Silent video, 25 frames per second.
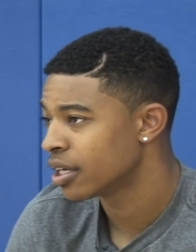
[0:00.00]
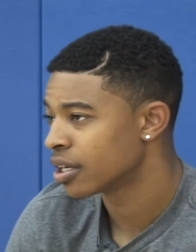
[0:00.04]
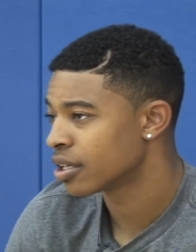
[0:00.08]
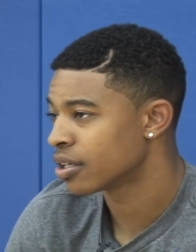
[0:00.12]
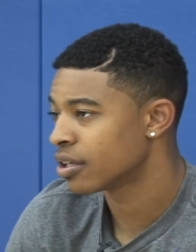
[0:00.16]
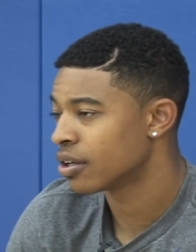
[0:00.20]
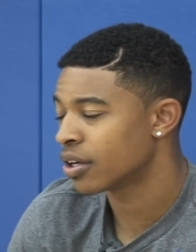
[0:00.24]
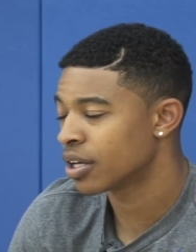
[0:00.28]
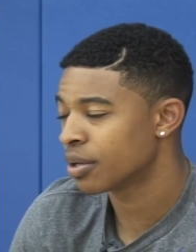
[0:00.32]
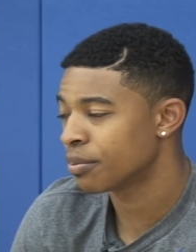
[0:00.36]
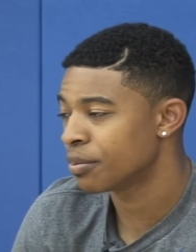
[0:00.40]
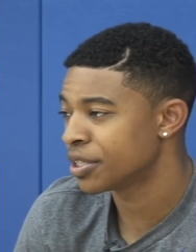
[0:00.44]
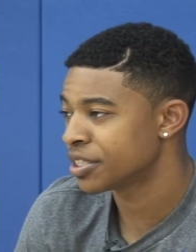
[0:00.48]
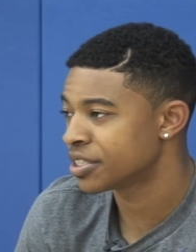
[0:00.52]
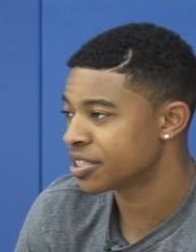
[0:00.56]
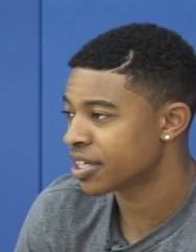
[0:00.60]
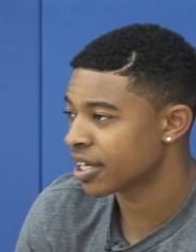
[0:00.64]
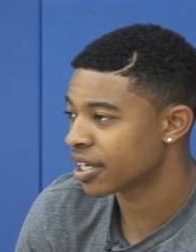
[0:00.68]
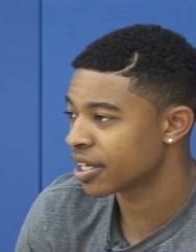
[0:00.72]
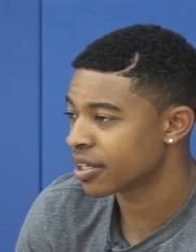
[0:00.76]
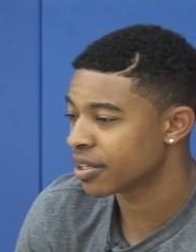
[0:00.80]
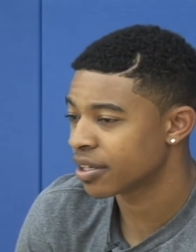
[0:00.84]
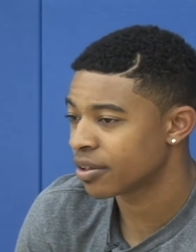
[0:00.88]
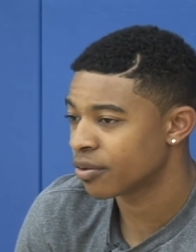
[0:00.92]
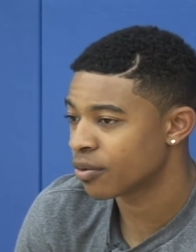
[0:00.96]
You know, it could be
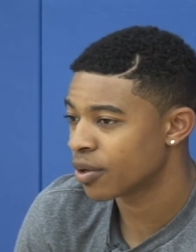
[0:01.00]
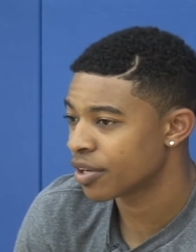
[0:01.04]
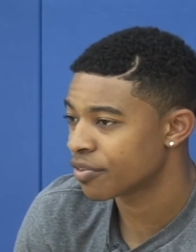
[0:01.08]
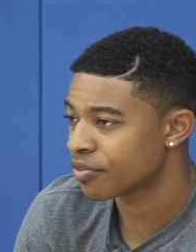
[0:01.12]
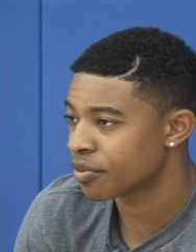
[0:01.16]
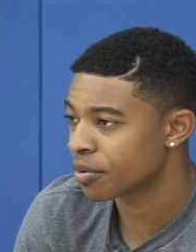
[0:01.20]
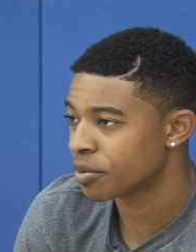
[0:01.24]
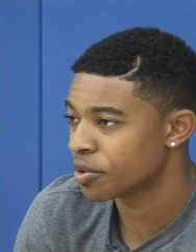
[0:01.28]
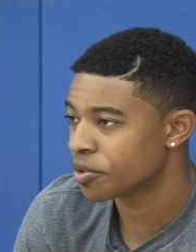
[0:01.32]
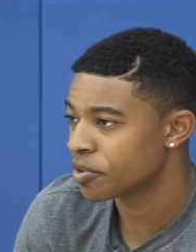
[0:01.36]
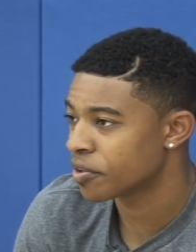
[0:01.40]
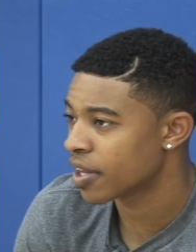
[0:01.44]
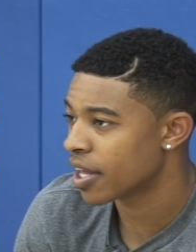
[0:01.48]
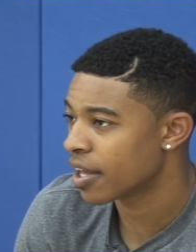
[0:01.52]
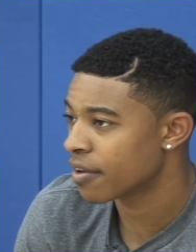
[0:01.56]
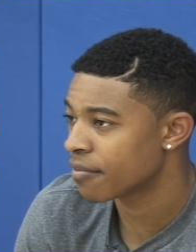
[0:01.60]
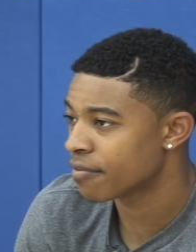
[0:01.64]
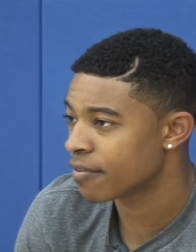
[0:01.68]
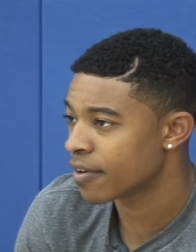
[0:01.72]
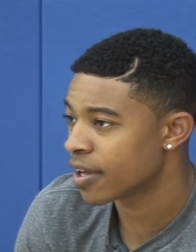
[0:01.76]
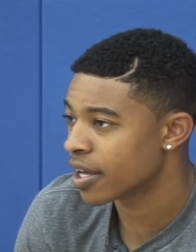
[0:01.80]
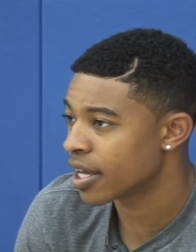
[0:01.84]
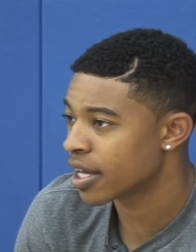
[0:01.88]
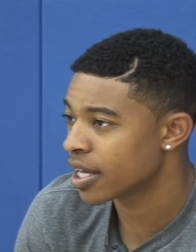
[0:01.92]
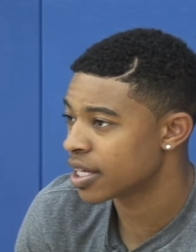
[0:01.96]
taken away from you that
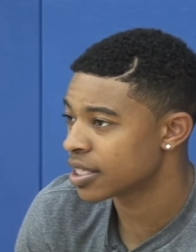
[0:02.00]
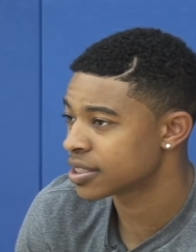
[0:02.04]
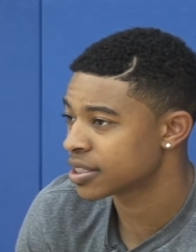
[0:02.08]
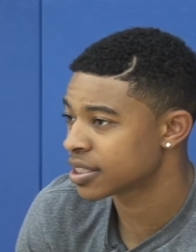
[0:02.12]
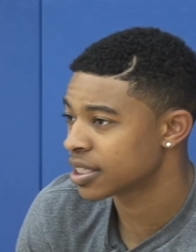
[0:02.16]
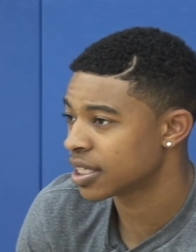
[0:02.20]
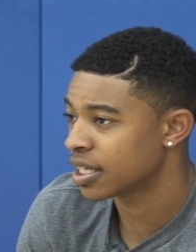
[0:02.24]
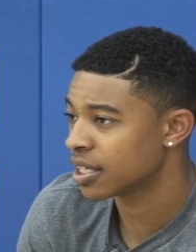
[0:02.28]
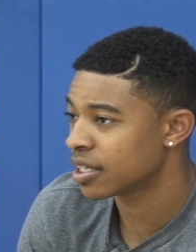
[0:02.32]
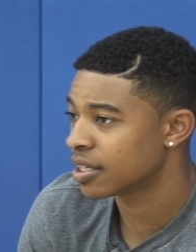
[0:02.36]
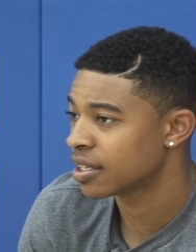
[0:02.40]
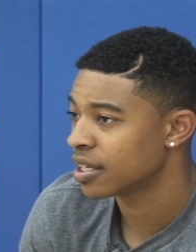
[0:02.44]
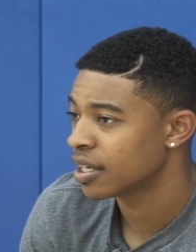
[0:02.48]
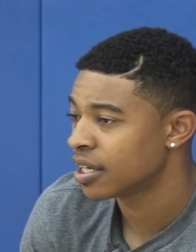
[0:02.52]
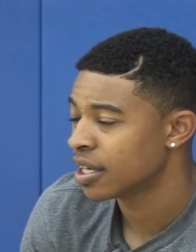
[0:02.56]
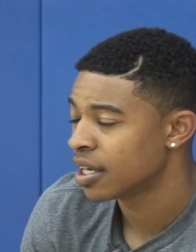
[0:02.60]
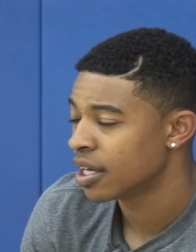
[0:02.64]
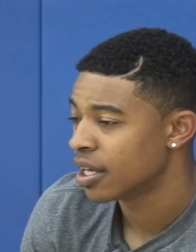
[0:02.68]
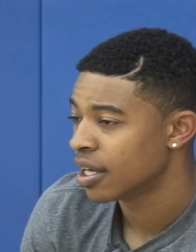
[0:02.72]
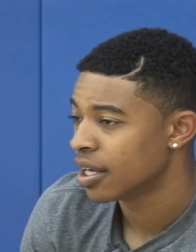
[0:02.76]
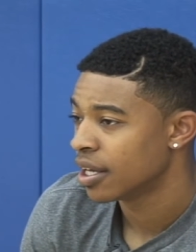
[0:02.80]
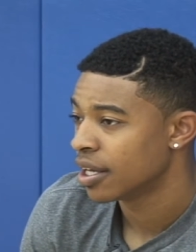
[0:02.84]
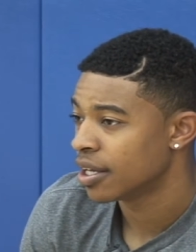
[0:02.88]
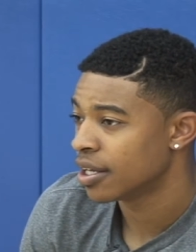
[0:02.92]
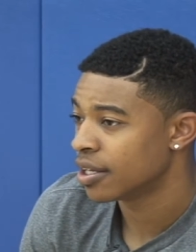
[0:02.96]
fast, and
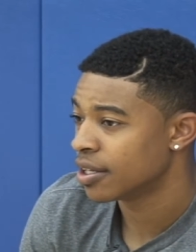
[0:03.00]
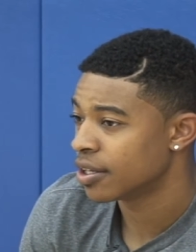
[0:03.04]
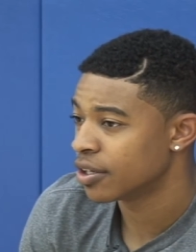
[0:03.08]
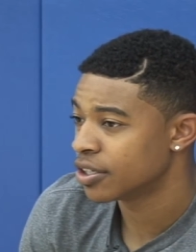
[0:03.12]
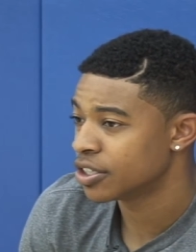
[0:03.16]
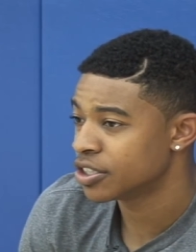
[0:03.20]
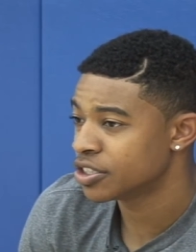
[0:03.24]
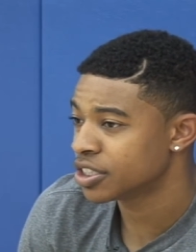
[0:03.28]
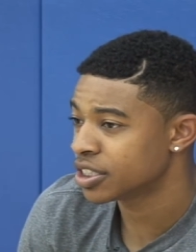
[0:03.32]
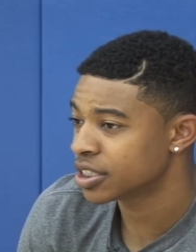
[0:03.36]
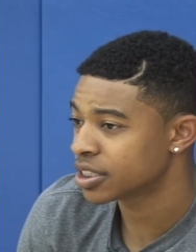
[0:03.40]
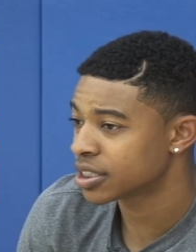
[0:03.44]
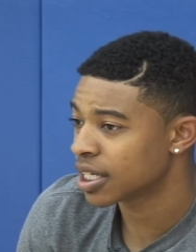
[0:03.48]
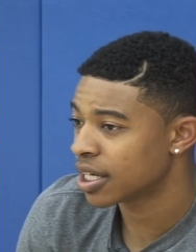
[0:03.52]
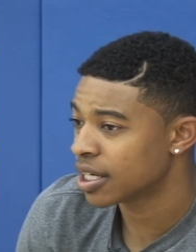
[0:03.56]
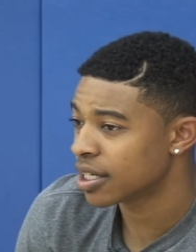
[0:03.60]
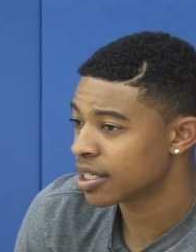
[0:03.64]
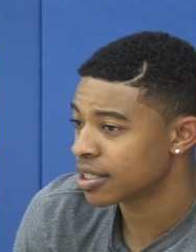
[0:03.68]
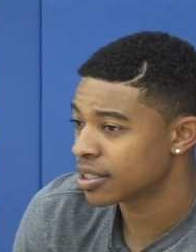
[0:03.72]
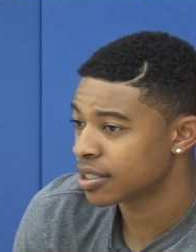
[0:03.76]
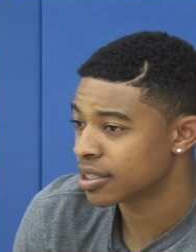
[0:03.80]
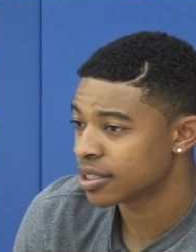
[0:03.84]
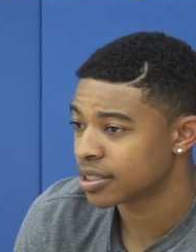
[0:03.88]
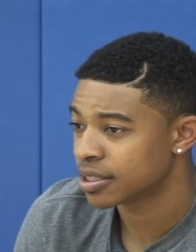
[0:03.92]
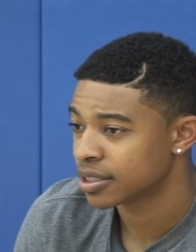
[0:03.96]
you know, you just
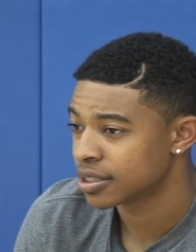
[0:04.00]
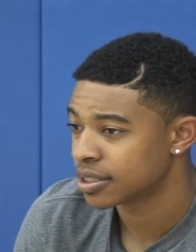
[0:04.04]
gotta